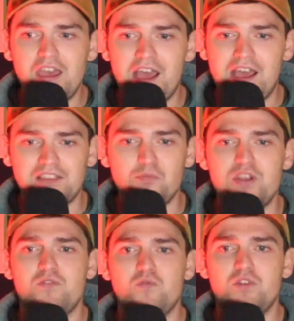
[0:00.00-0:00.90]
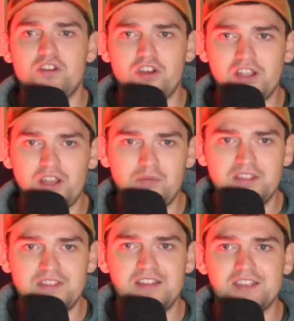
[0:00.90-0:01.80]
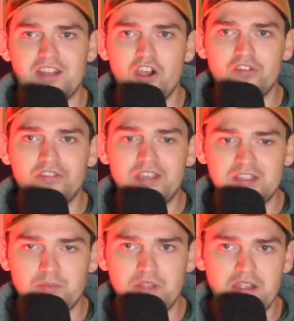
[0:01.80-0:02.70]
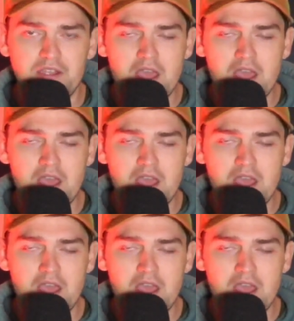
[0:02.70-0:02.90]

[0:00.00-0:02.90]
at the minute when you're talking about Celtic and how Celtic play.